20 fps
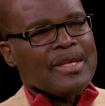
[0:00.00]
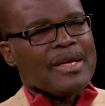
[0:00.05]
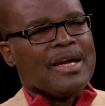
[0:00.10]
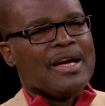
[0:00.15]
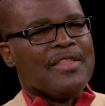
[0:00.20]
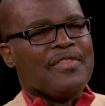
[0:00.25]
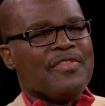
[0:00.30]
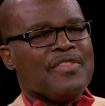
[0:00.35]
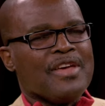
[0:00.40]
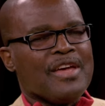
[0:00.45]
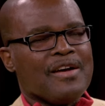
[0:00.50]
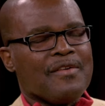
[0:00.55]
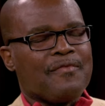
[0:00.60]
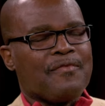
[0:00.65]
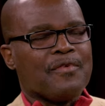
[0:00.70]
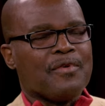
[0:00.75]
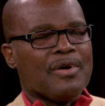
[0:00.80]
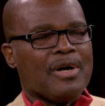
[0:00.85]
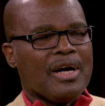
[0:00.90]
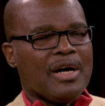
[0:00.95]
And
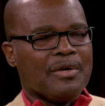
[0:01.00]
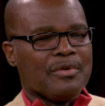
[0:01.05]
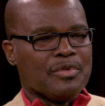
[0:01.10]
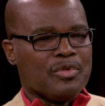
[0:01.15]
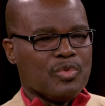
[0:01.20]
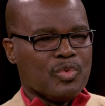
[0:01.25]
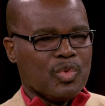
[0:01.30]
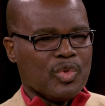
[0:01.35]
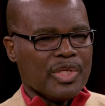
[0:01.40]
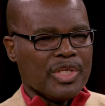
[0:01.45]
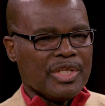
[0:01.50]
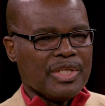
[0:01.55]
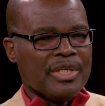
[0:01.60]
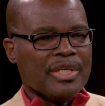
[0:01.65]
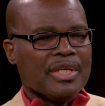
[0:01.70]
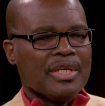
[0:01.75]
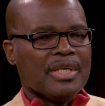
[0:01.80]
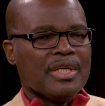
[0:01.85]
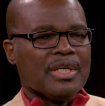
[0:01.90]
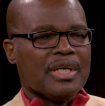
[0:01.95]
therefore, how do we
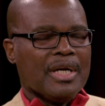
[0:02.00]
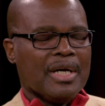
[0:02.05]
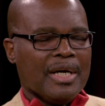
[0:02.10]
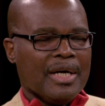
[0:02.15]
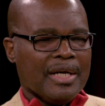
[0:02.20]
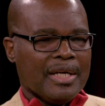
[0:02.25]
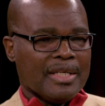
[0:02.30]
uh,